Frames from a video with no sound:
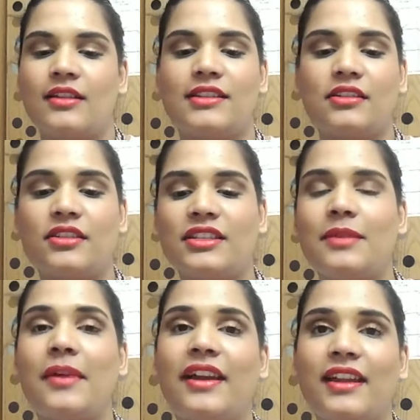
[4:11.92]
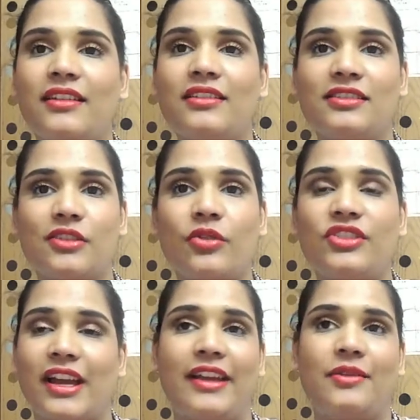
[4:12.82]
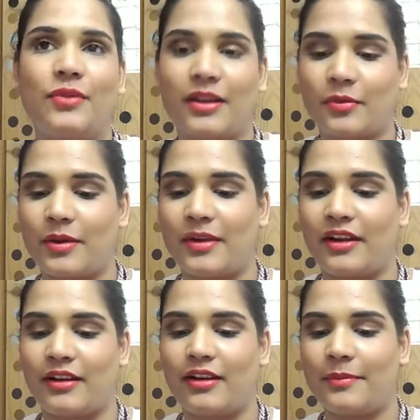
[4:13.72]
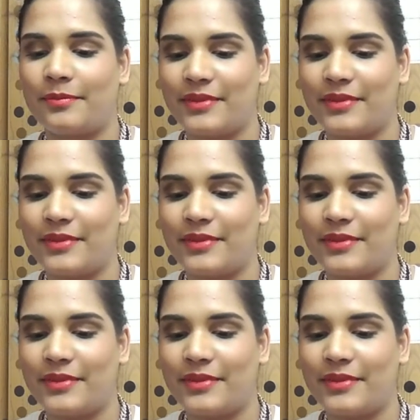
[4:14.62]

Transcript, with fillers: Seriously, my head looks so giant when I wear my hair up.